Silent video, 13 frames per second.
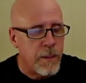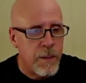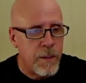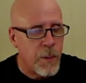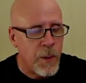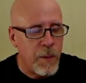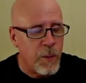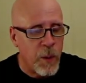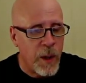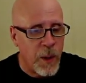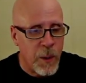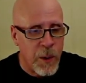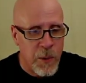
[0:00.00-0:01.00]
24
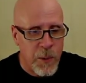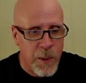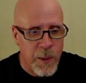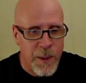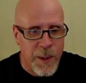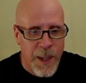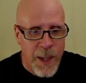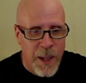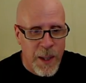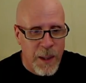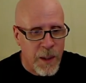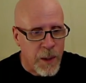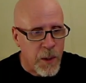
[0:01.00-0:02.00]
hours with
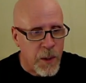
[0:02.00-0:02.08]
lecture